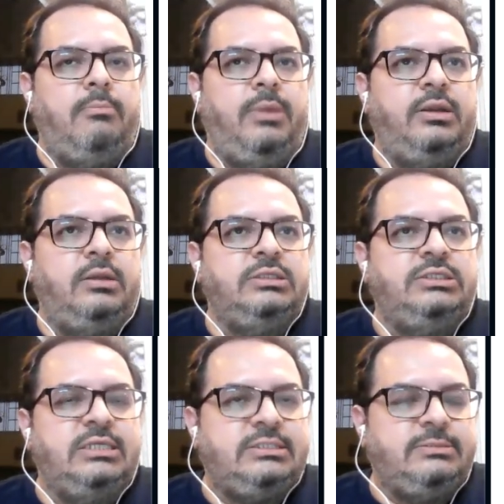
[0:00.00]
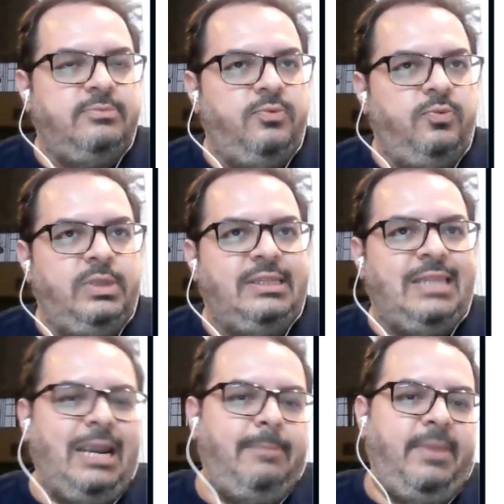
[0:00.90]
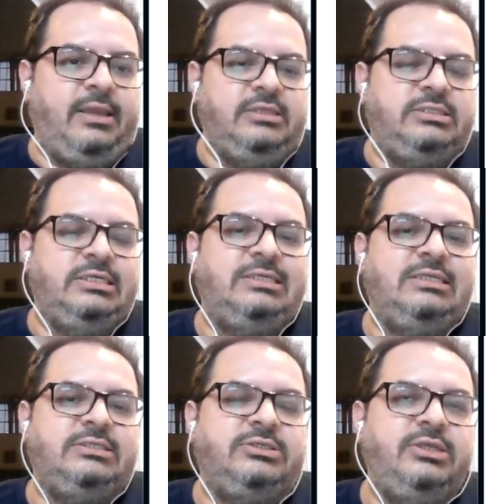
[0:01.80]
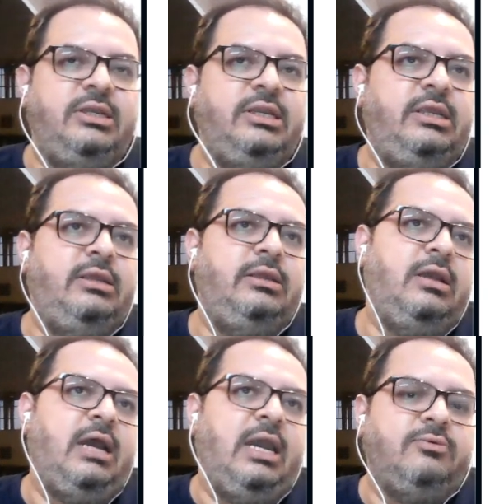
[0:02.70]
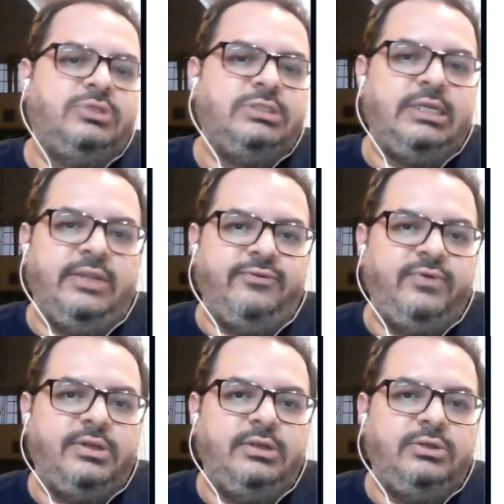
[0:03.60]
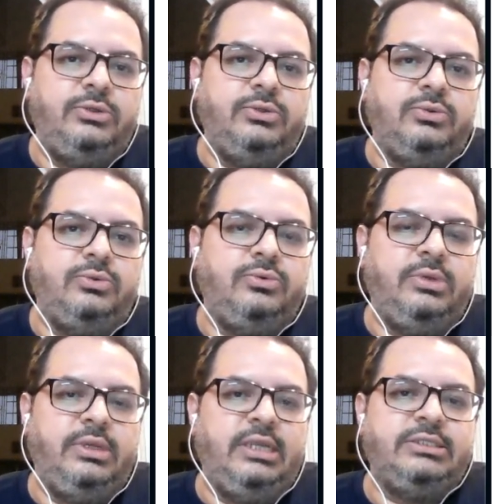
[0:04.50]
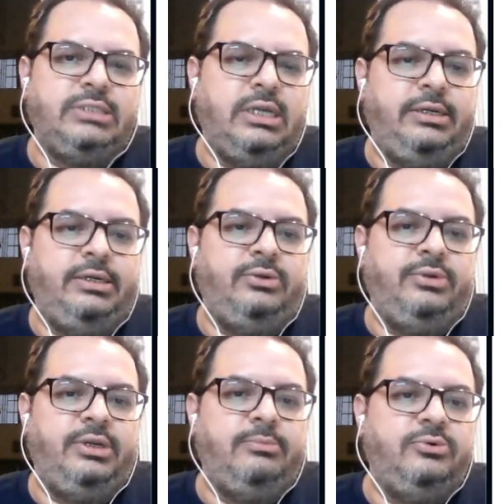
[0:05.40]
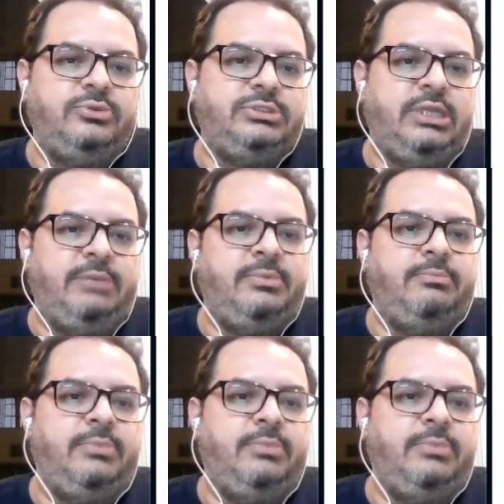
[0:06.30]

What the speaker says: But just with that package, it is really, I would say, difficult to get started, to get bootstrapped,